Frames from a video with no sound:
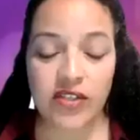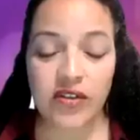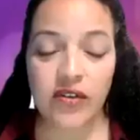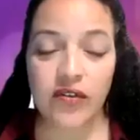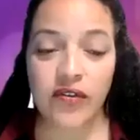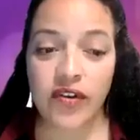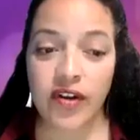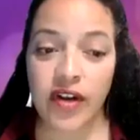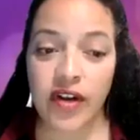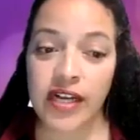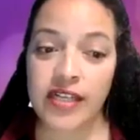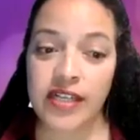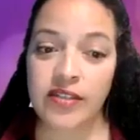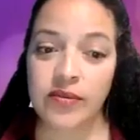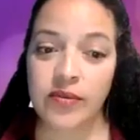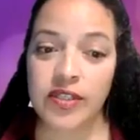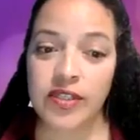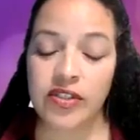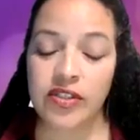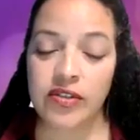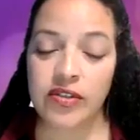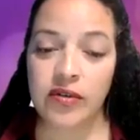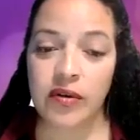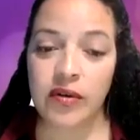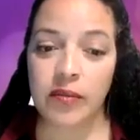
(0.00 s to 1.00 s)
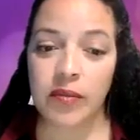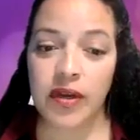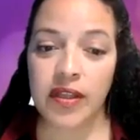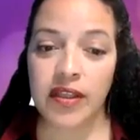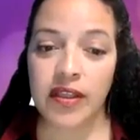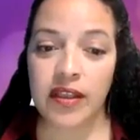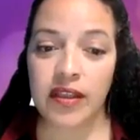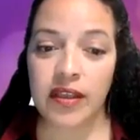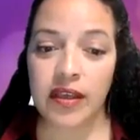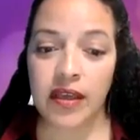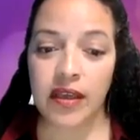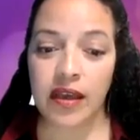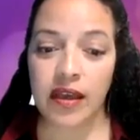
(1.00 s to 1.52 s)
So for us, we do a
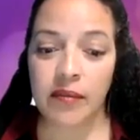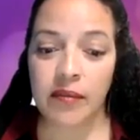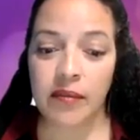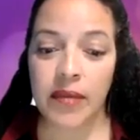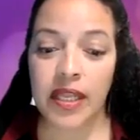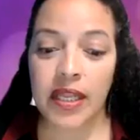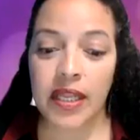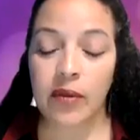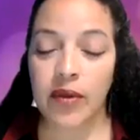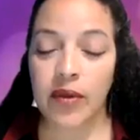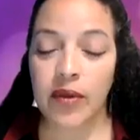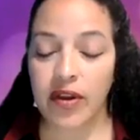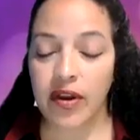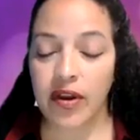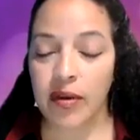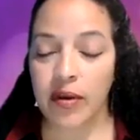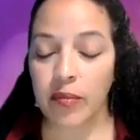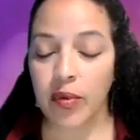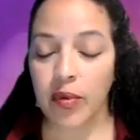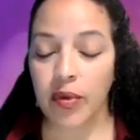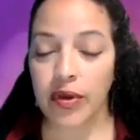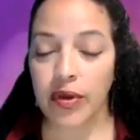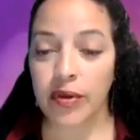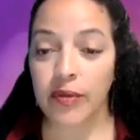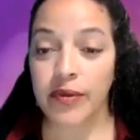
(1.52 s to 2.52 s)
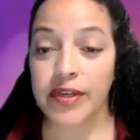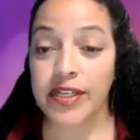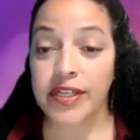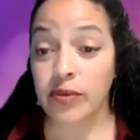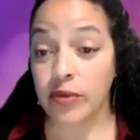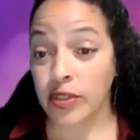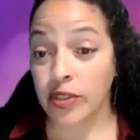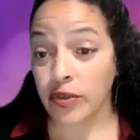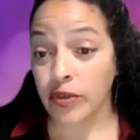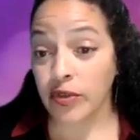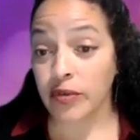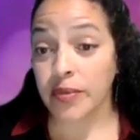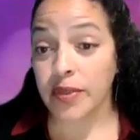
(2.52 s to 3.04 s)
monthly meeting with our employee
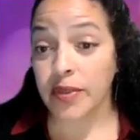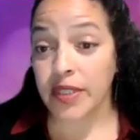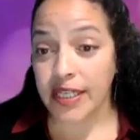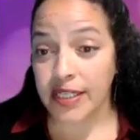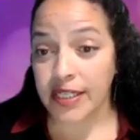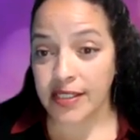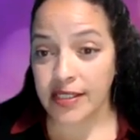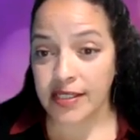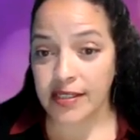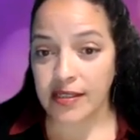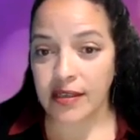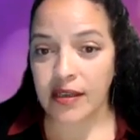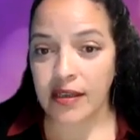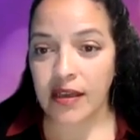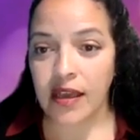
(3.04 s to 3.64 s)
resource group leads.